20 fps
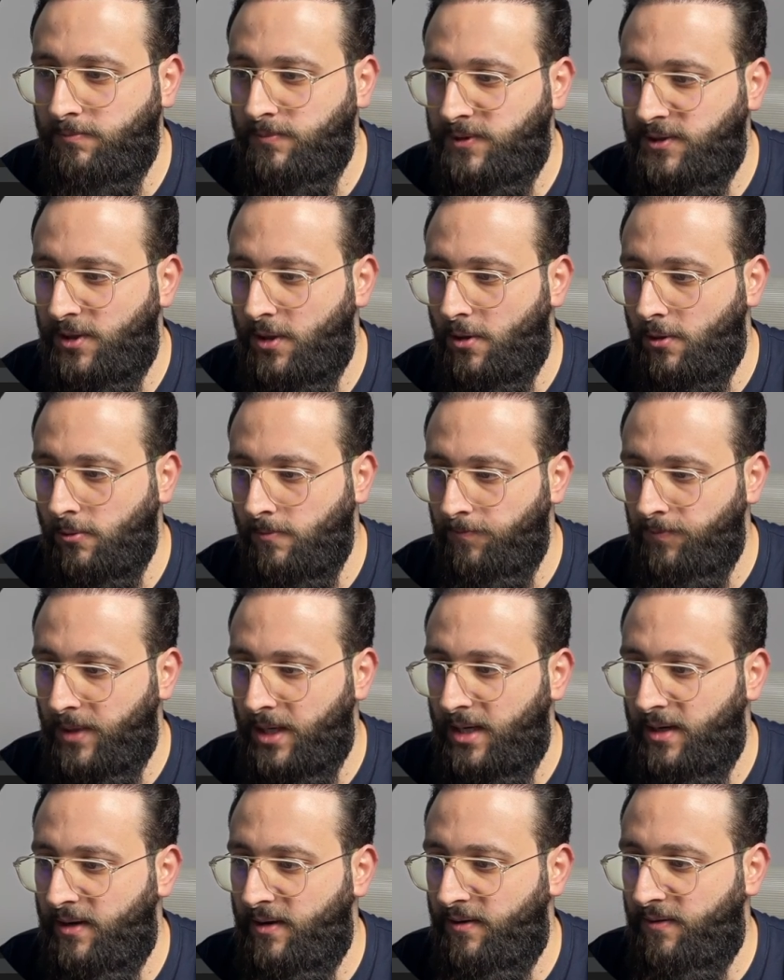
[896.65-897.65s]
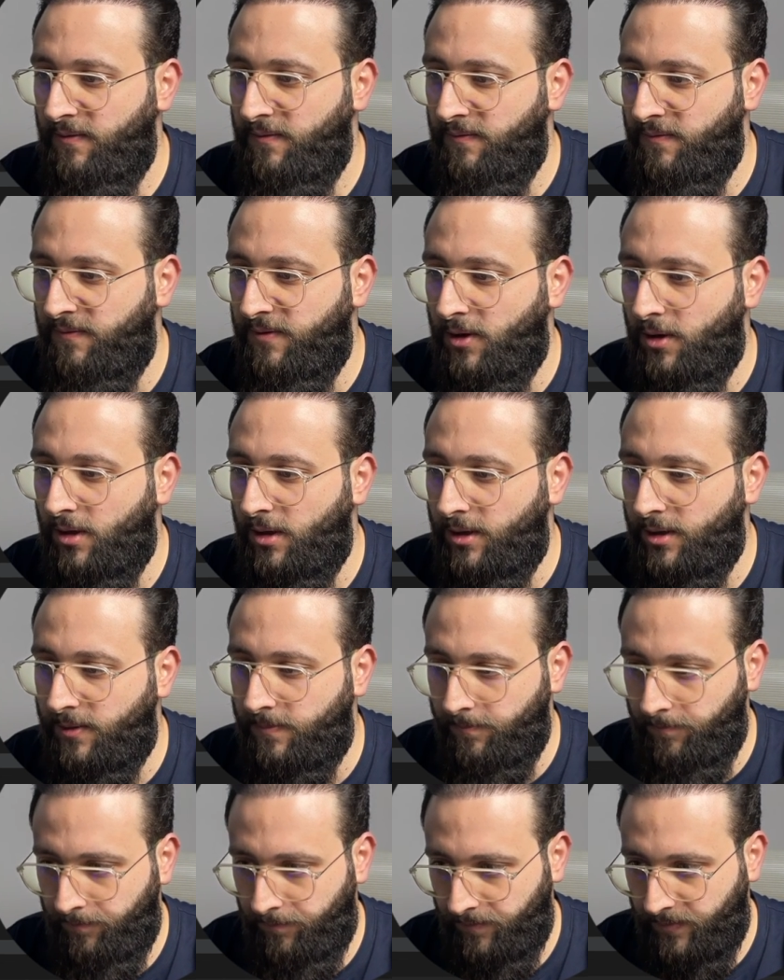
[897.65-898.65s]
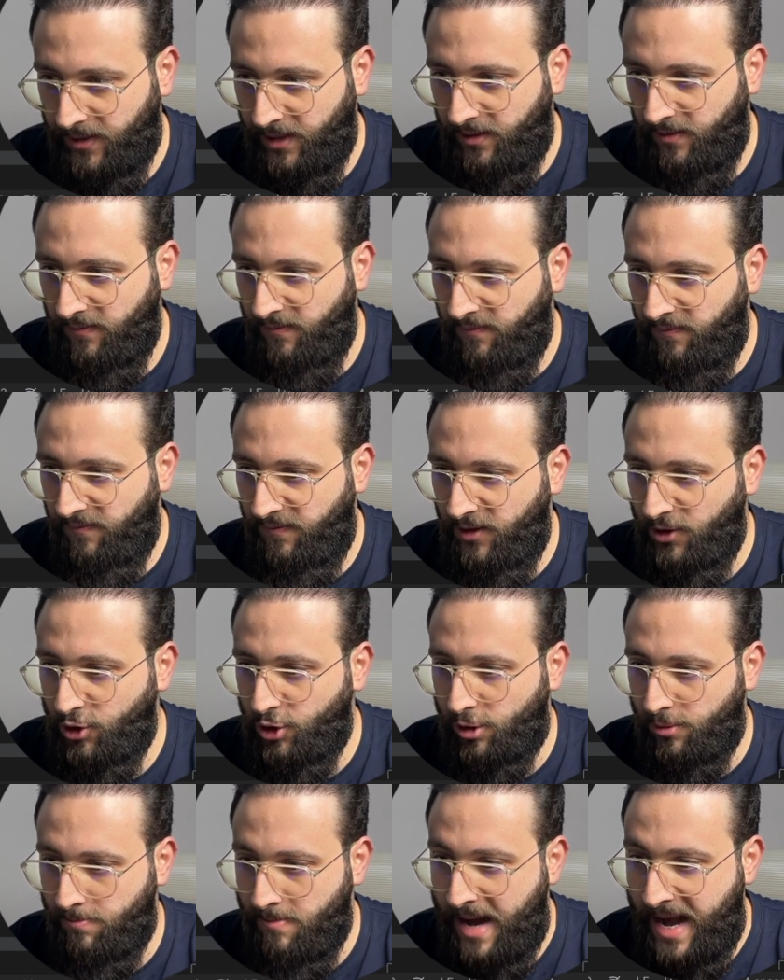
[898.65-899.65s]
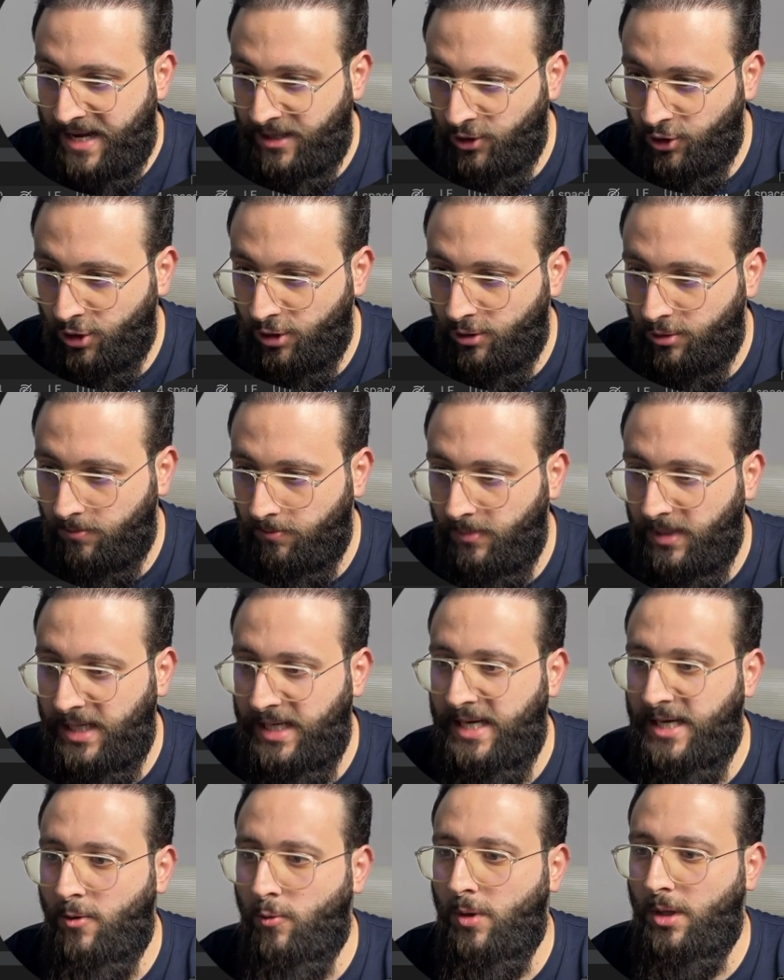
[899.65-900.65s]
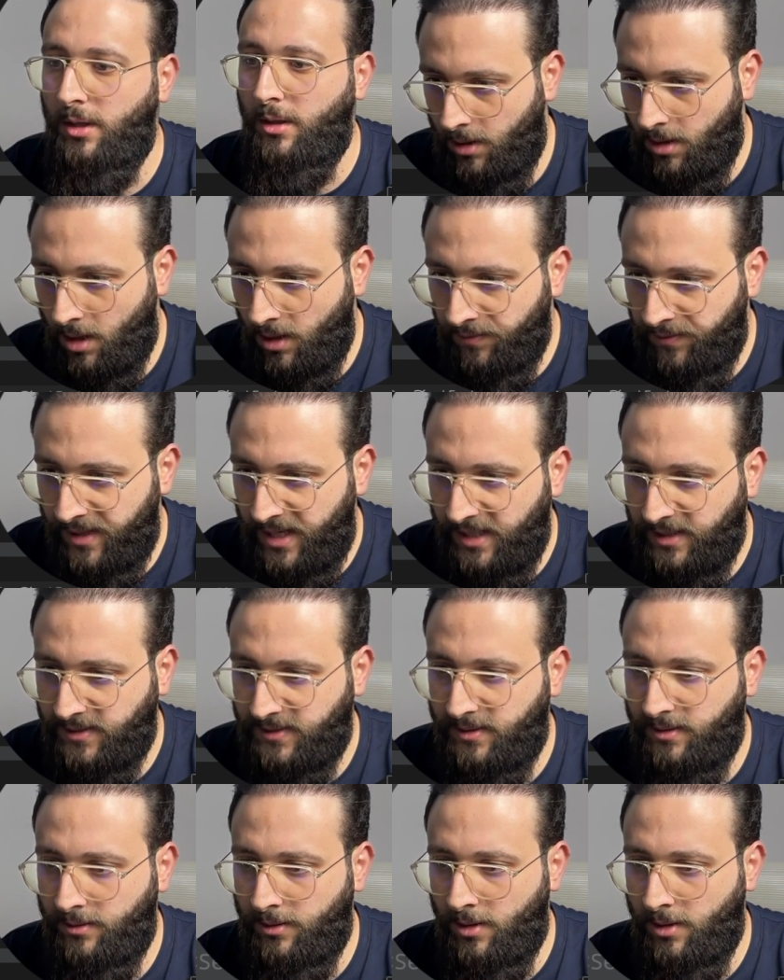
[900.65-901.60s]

So var feature manager equal context